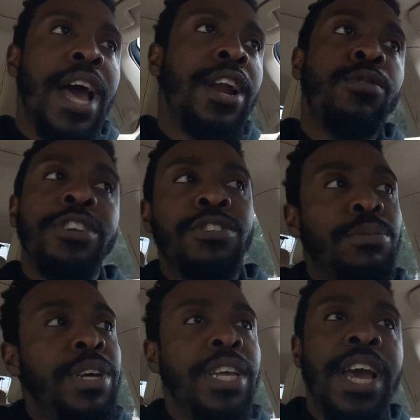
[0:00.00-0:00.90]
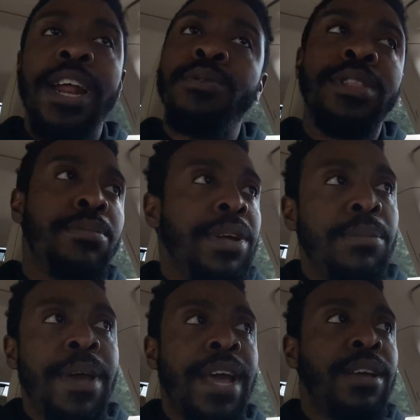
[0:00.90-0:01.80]
I don't want your money. I don't want the money
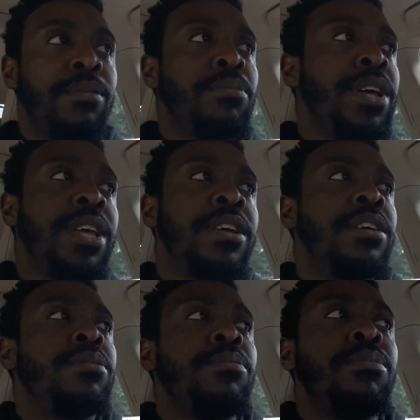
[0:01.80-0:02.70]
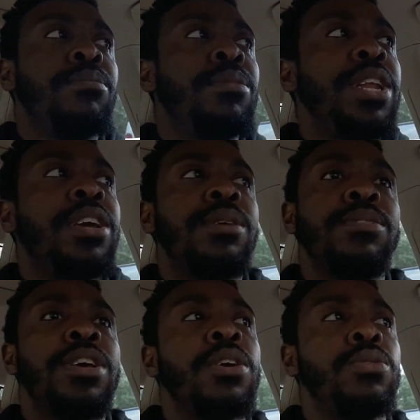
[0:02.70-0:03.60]
back. Money, because money comes
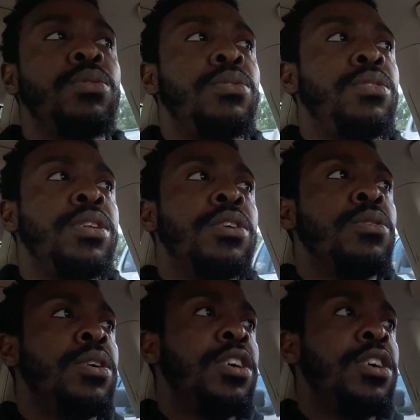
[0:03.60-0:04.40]
and goes, you know?